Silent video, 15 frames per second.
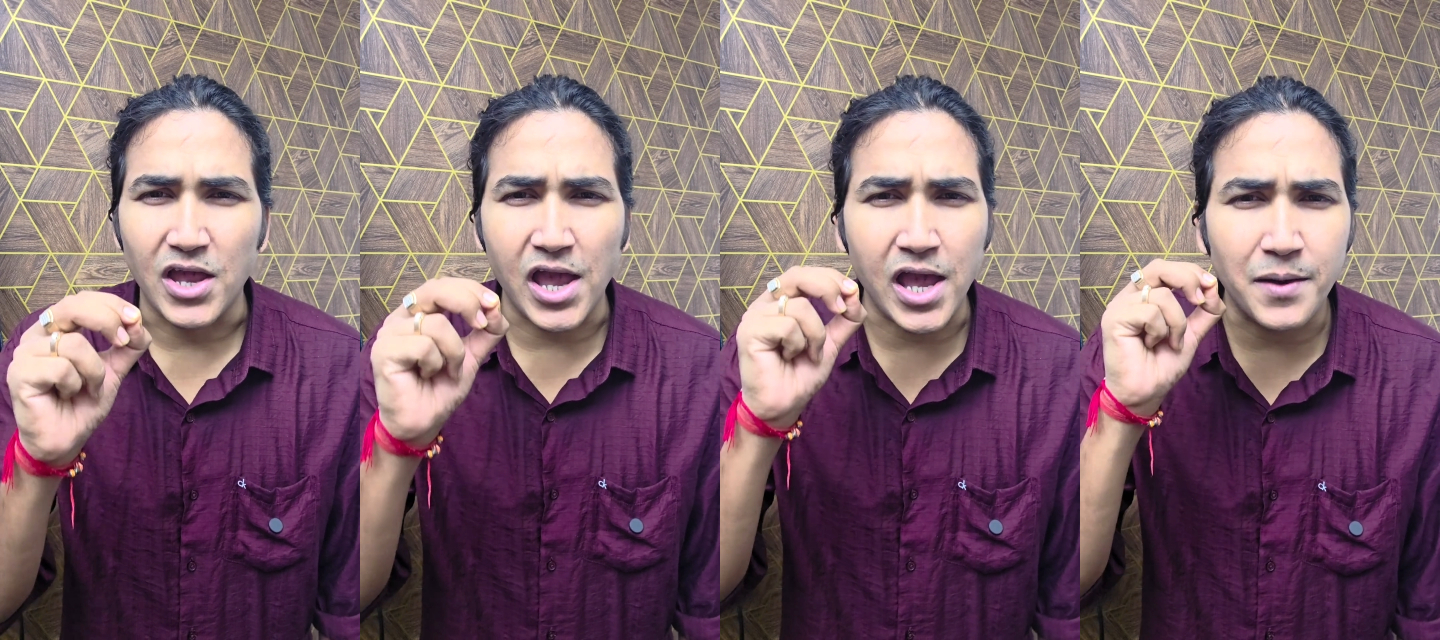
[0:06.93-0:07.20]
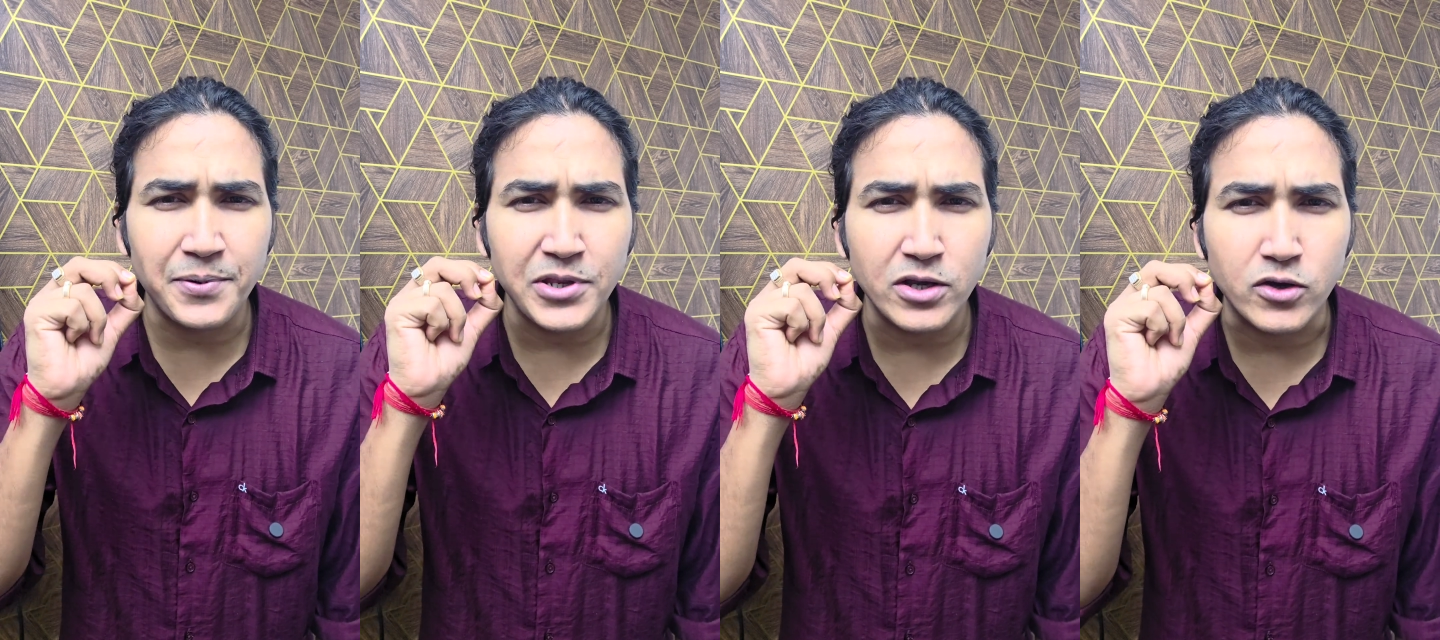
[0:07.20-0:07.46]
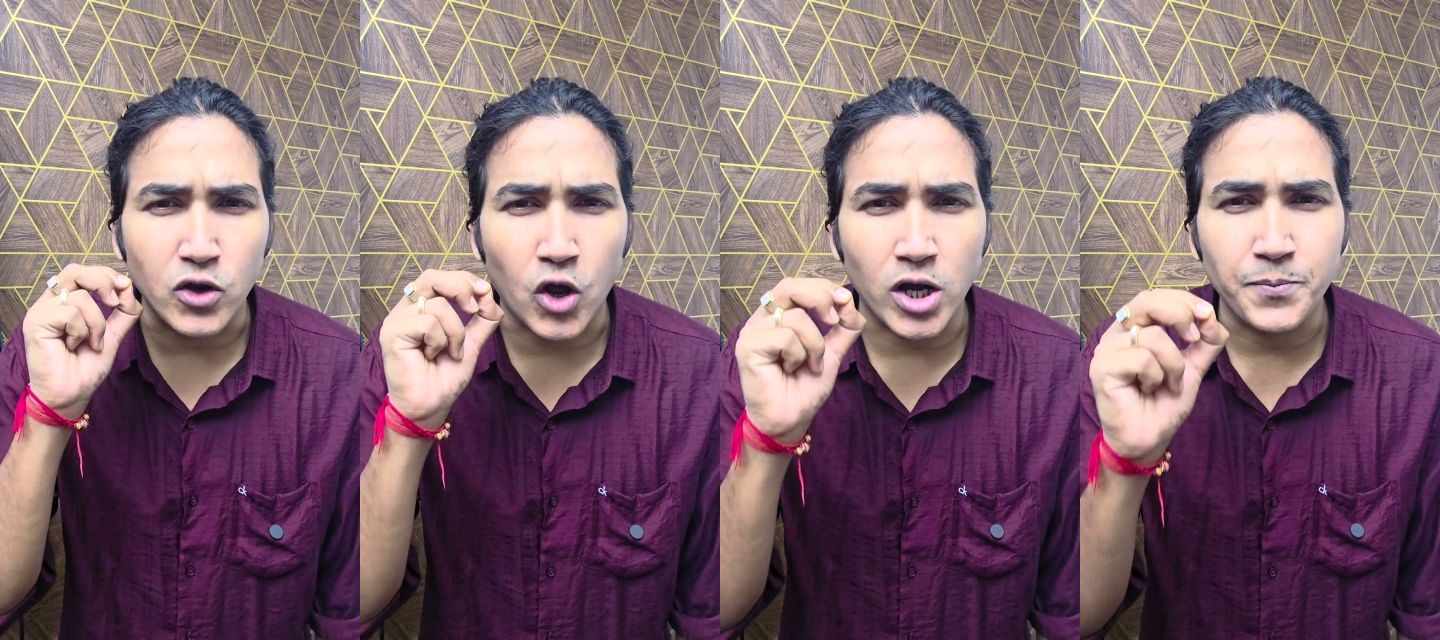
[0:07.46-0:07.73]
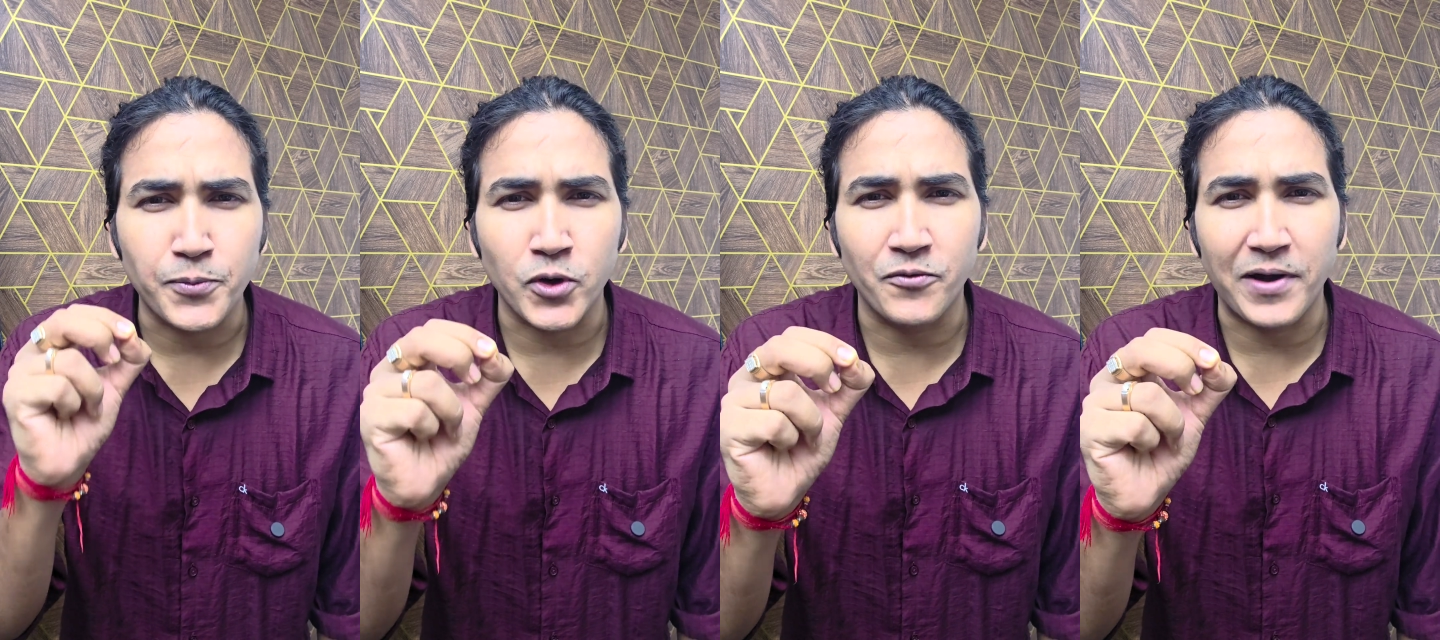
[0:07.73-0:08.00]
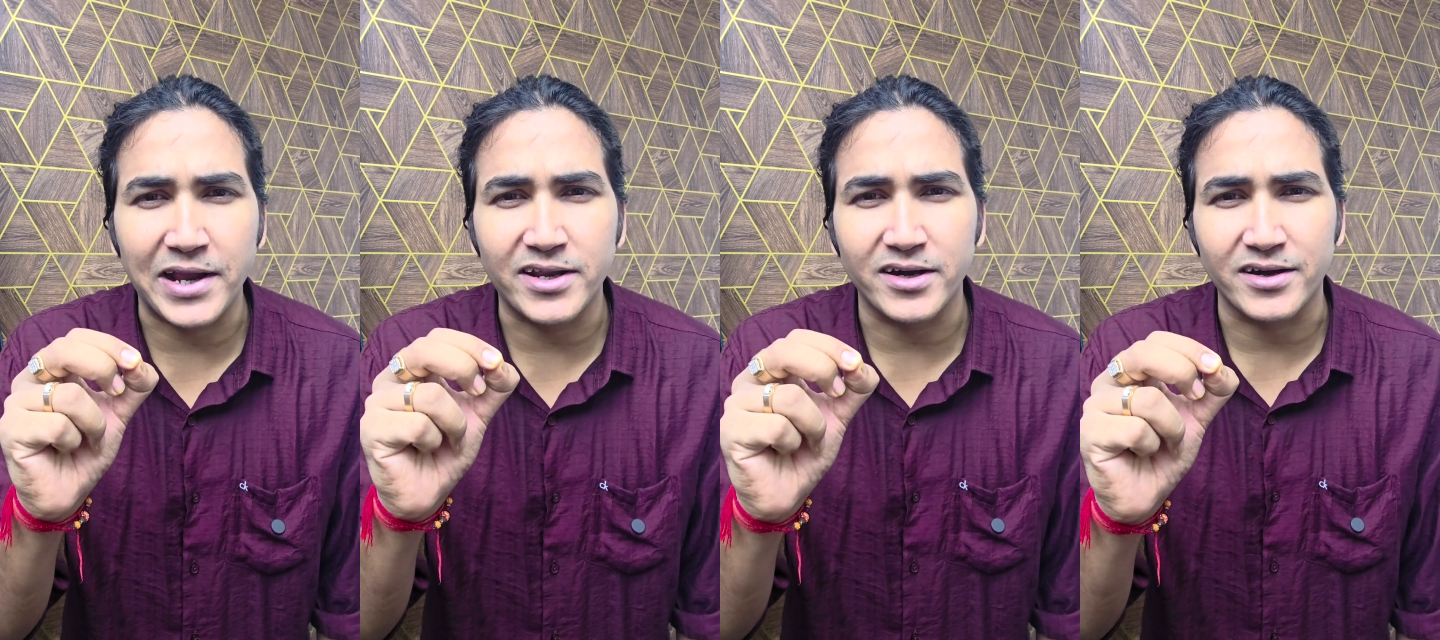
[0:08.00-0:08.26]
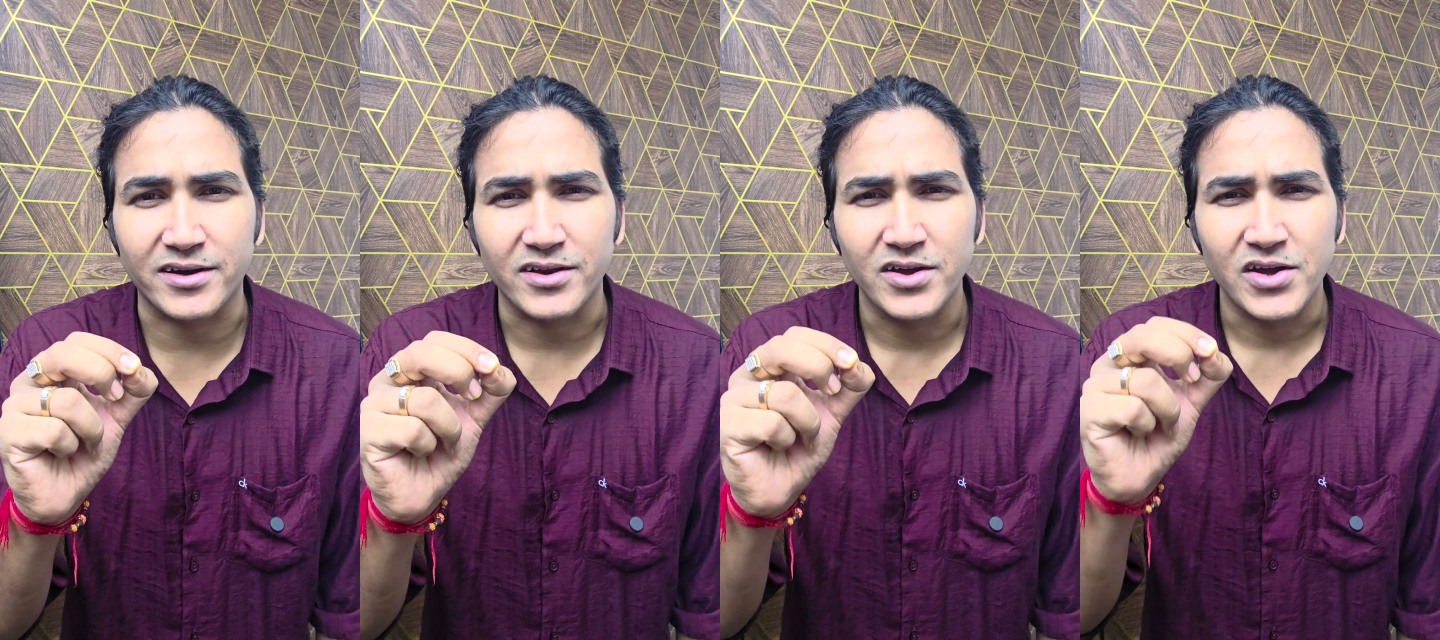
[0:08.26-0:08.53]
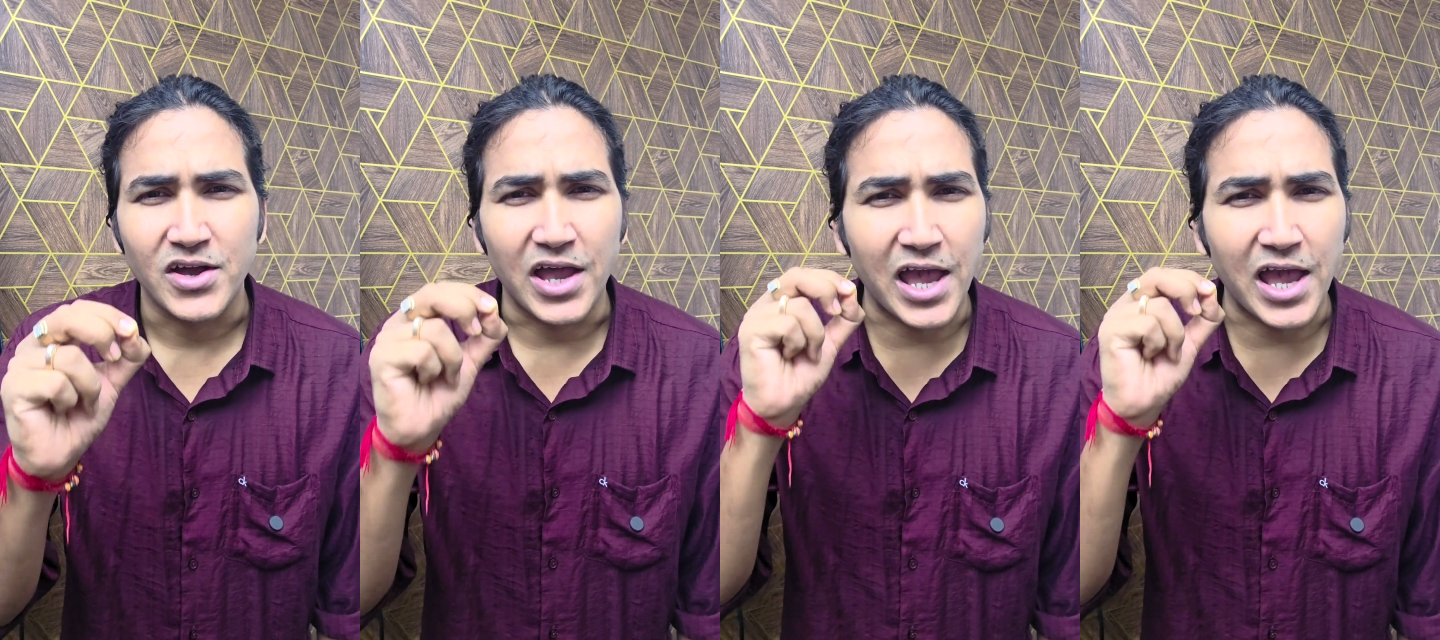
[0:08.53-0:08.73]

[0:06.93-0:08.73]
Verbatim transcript: every cloud provider,